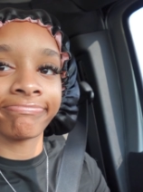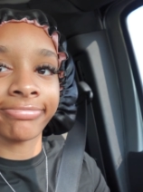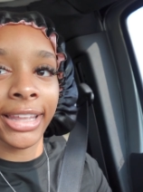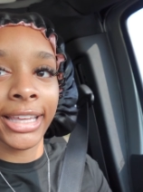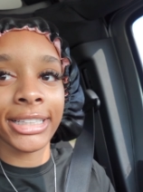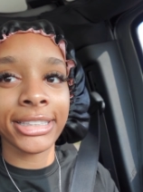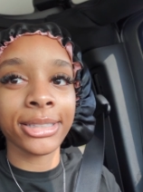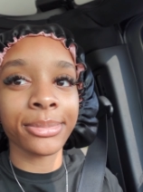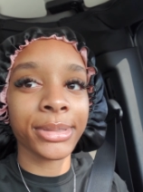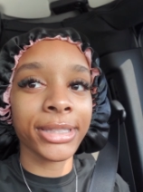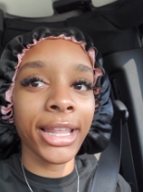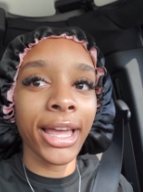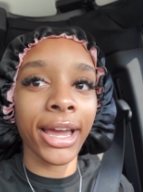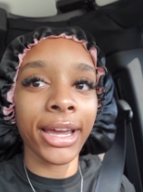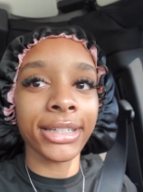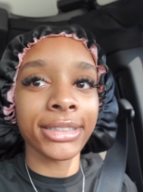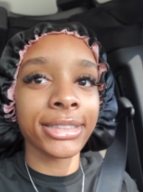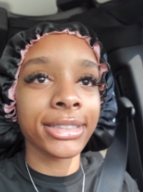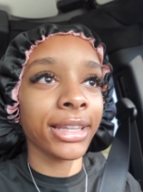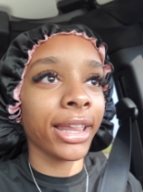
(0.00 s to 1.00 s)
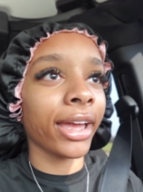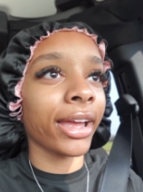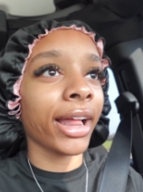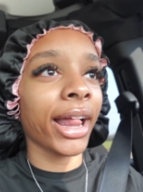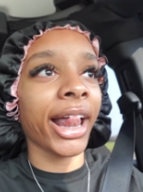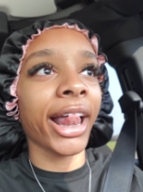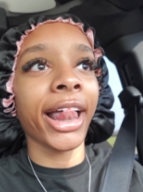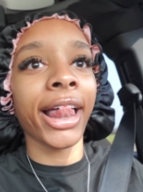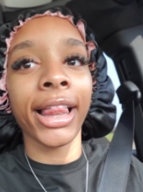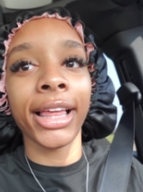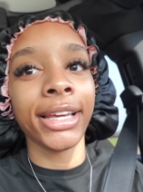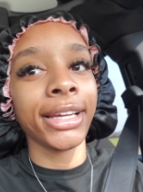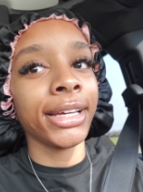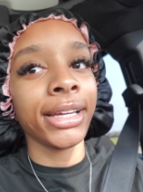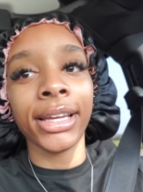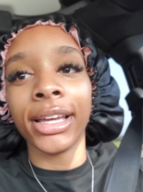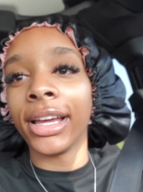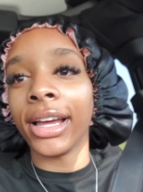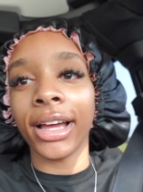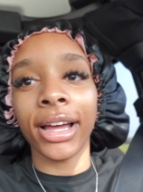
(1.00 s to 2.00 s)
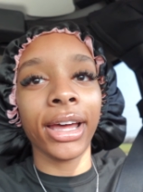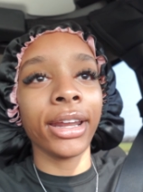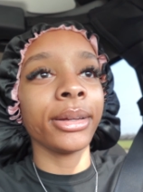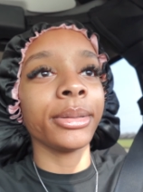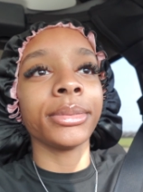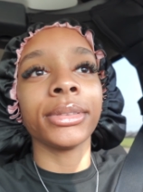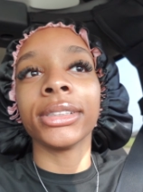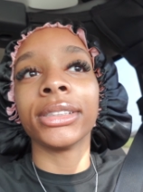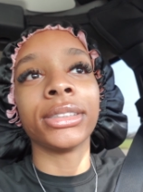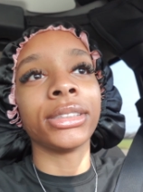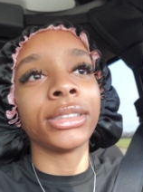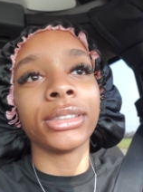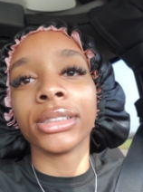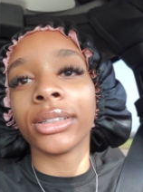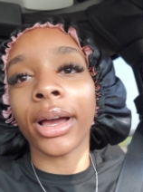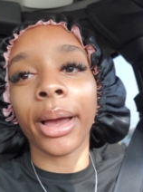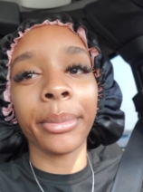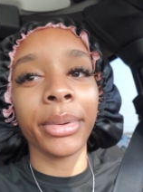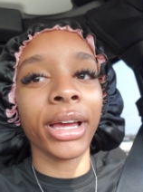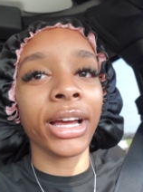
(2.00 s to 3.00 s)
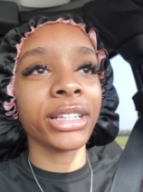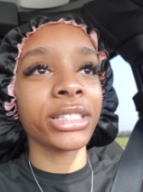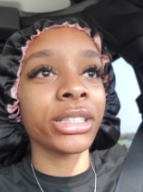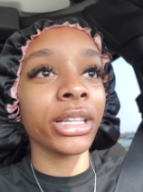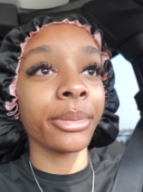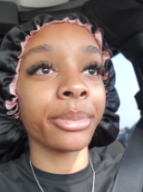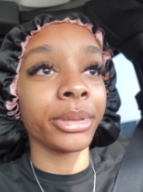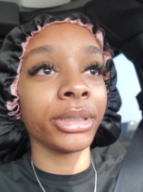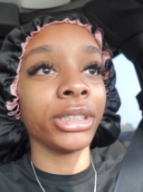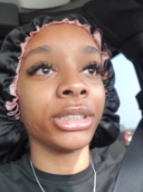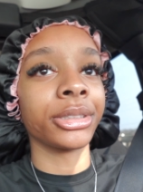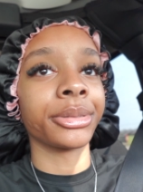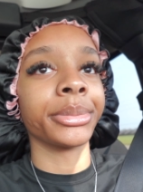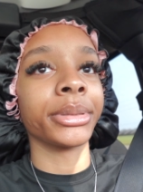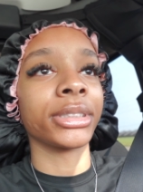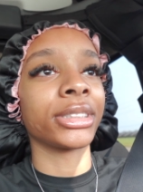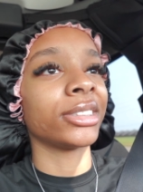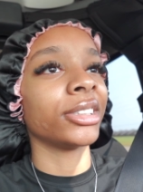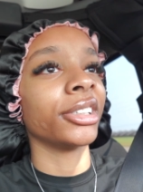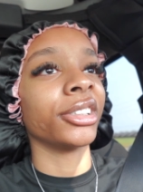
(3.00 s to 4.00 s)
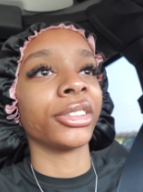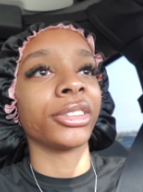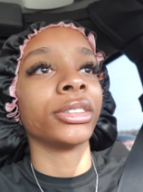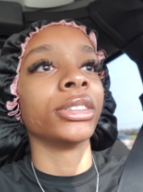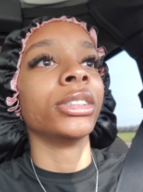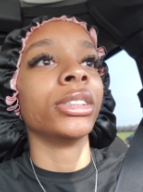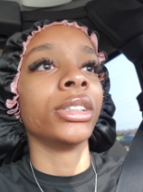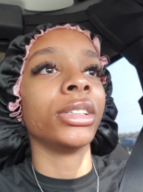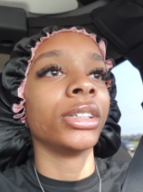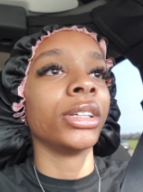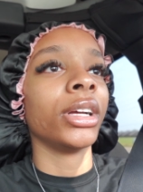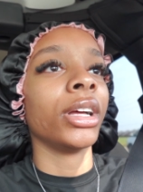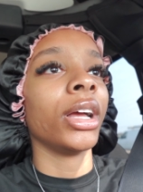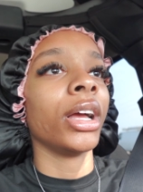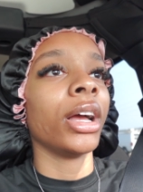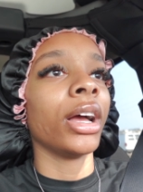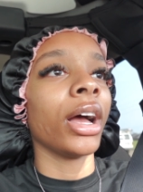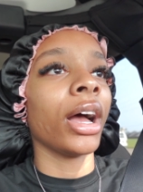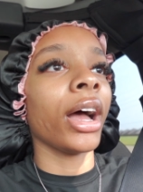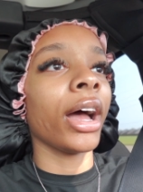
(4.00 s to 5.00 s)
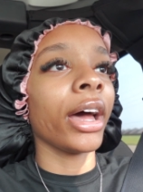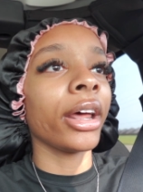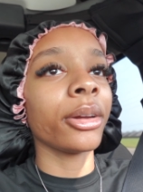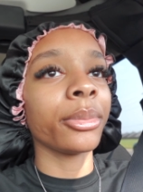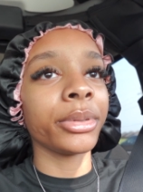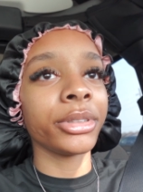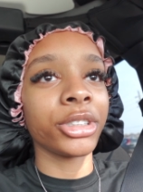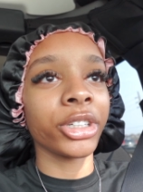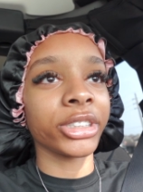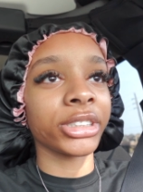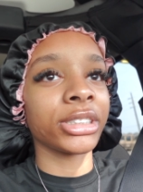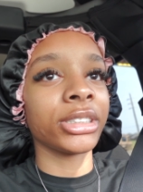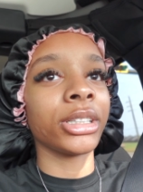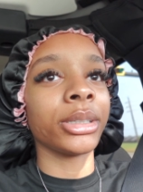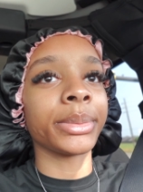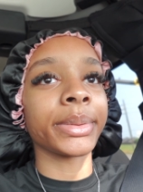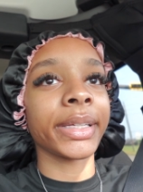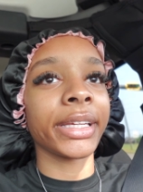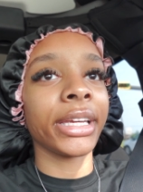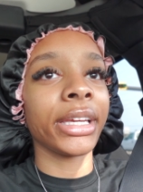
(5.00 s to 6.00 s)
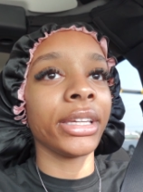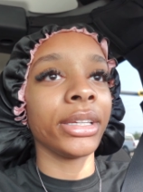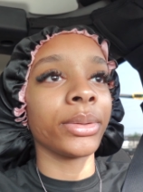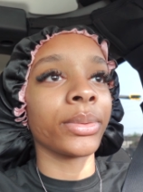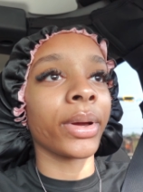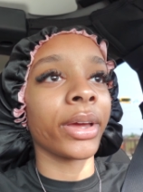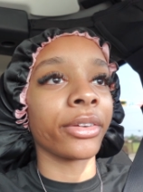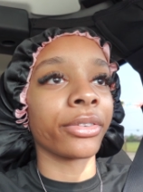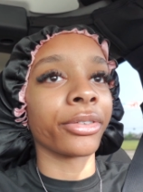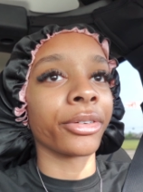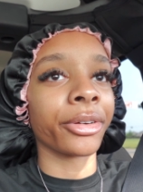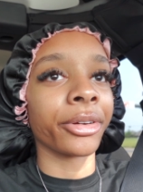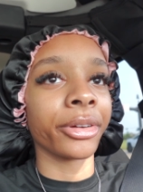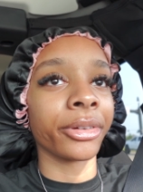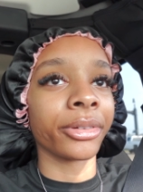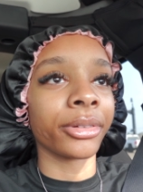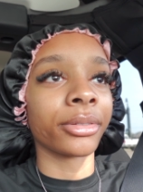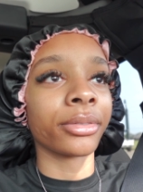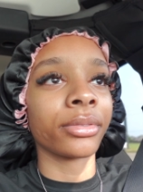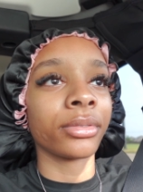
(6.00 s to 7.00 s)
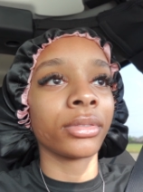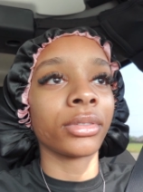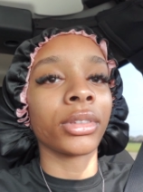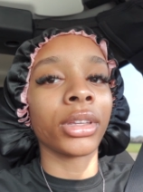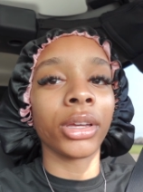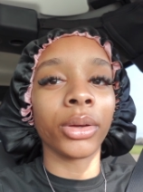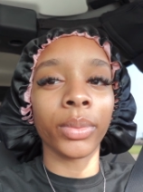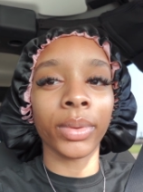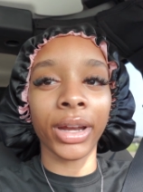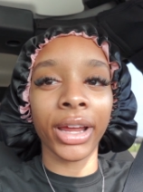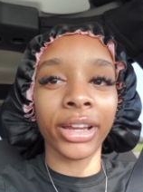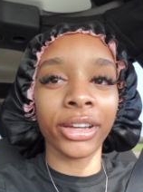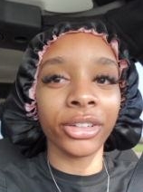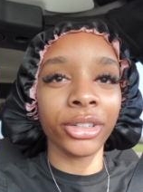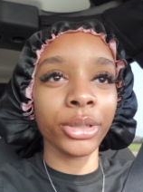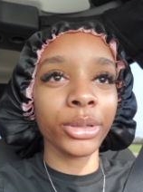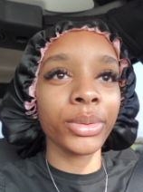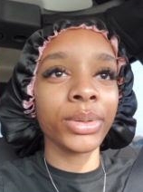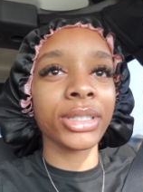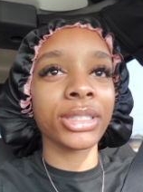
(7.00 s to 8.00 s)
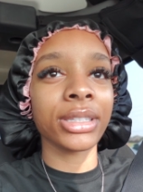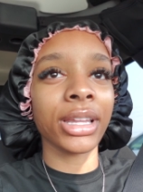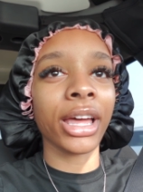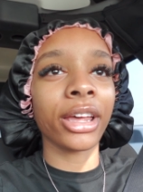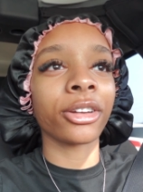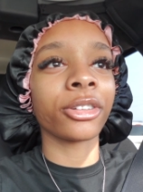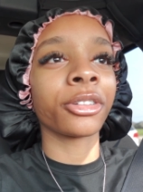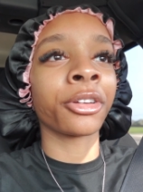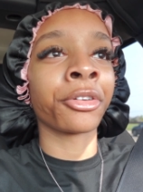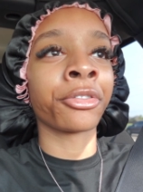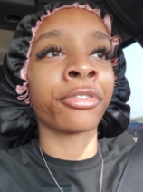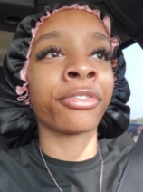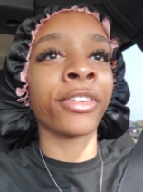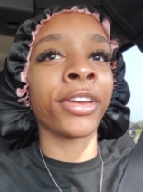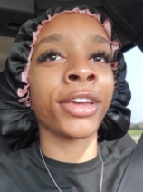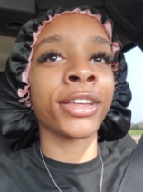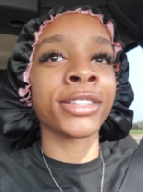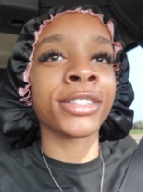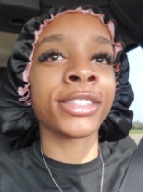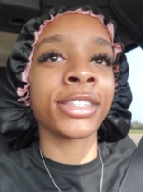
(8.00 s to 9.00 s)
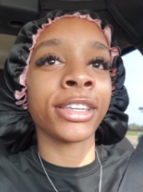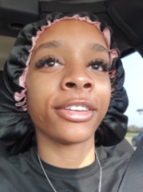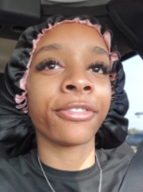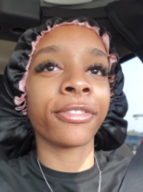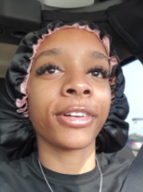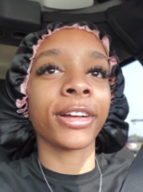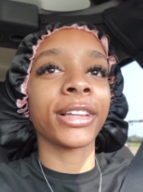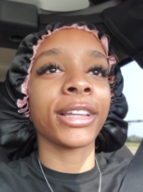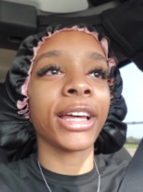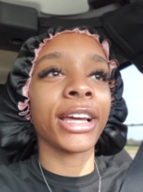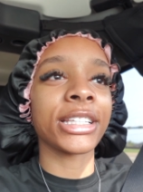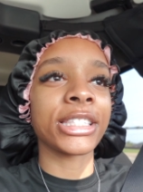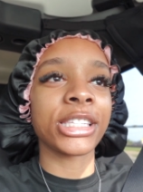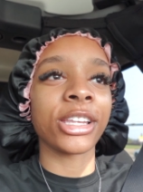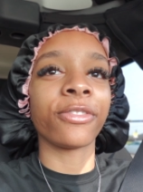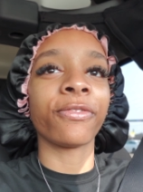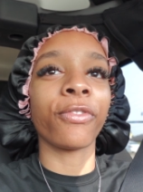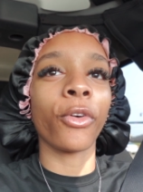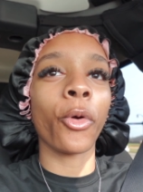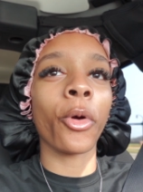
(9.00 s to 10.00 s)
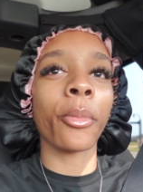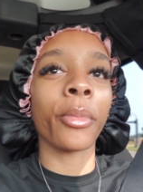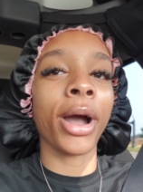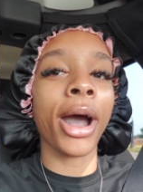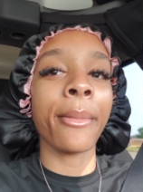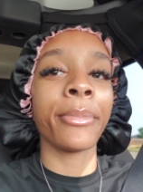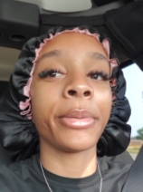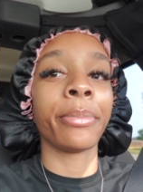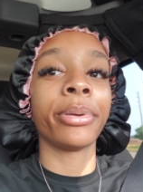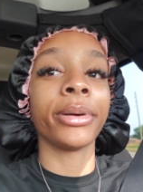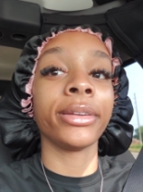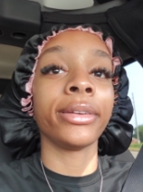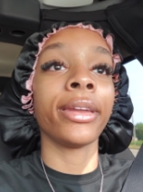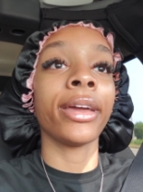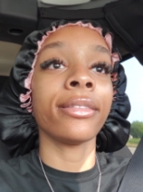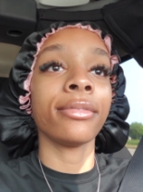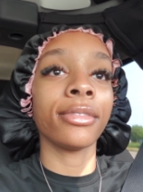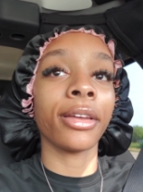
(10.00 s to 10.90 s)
and some slides. Like, I don't. I mean, I slept in this, but still, I don't be dressing up anyway, for real. And when I do, it's not on a fancy, classy form. I be putting it